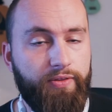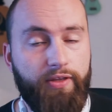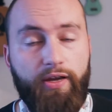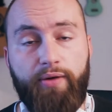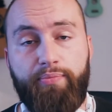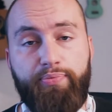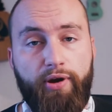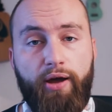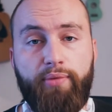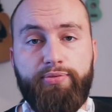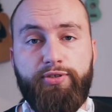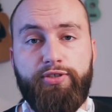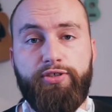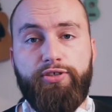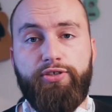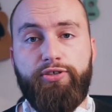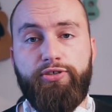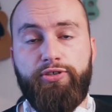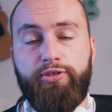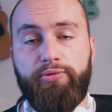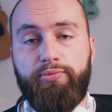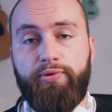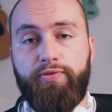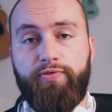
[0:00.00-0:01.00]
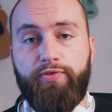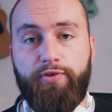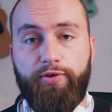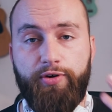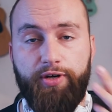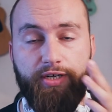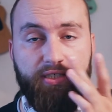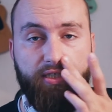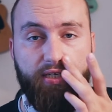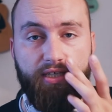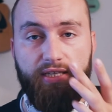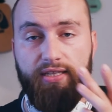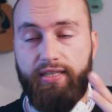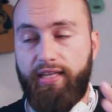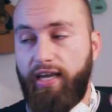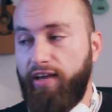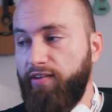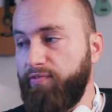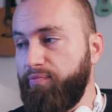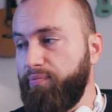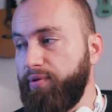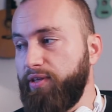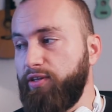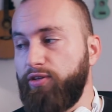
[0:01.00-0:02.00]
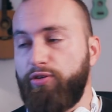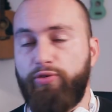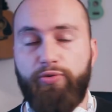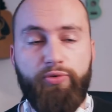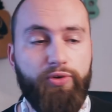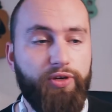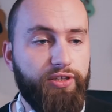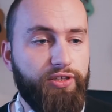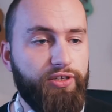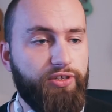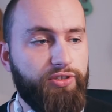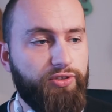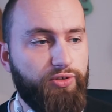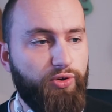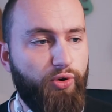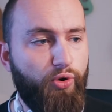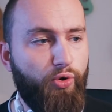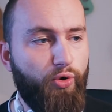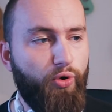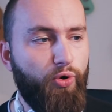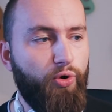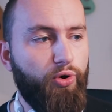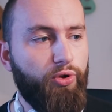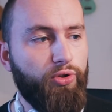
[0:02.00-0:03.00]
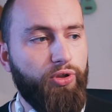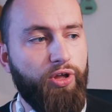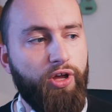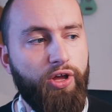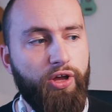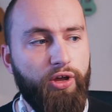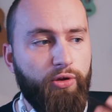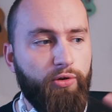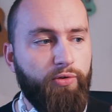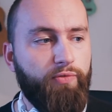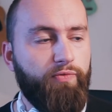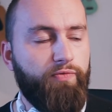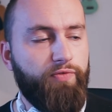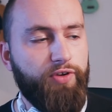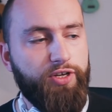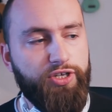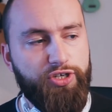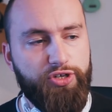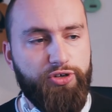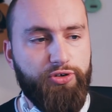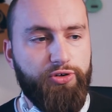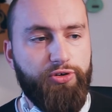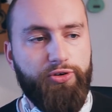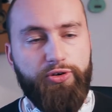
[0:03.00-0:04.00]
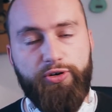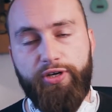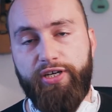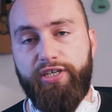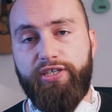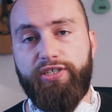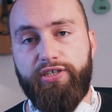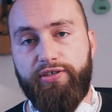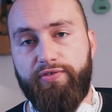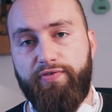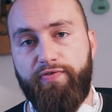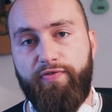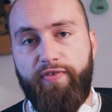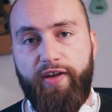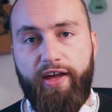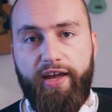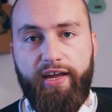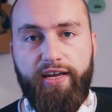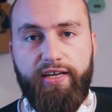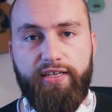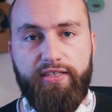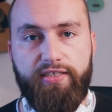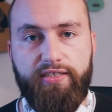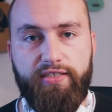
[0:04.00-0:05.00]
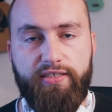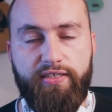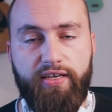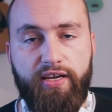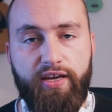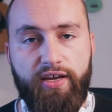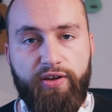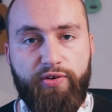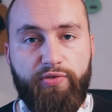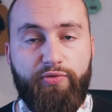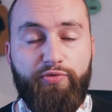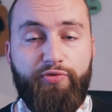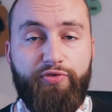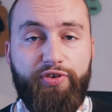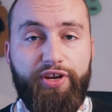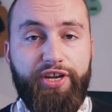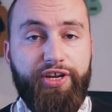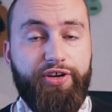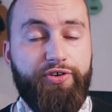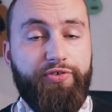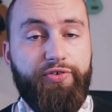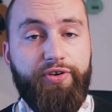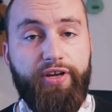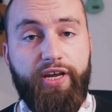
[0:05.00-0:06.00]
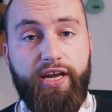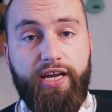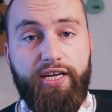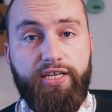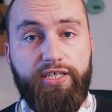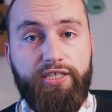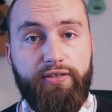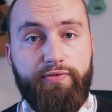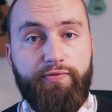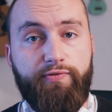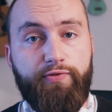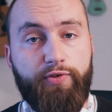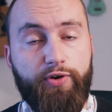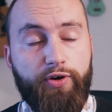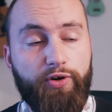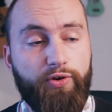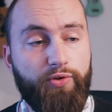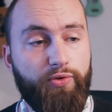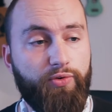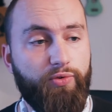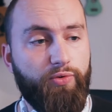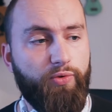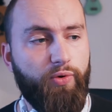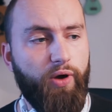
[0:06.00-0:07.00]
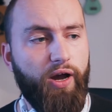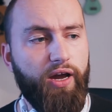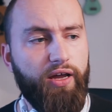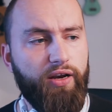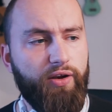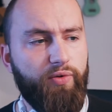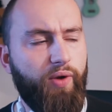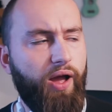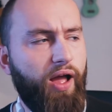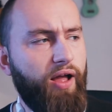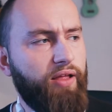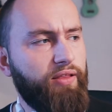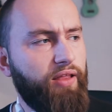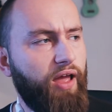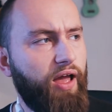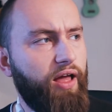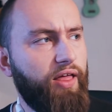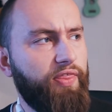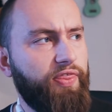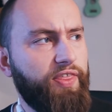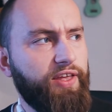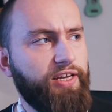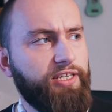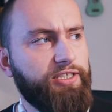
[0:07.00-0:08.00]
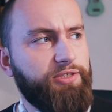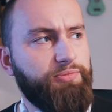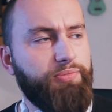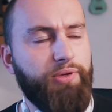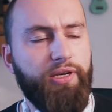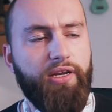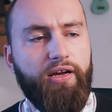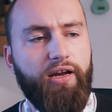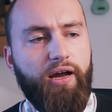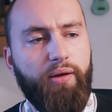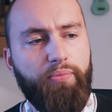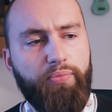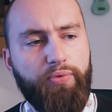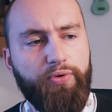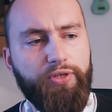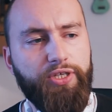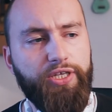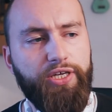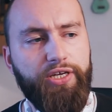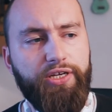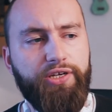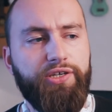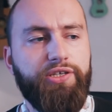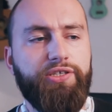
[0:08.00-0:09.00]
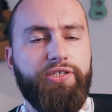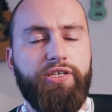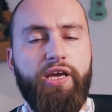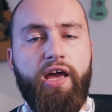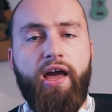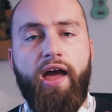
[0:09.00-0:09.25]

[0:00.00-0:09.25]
Now props to YouTube, of course, they've been doing this whole visual interface recreation for quite a while now. I think it's been a couple years,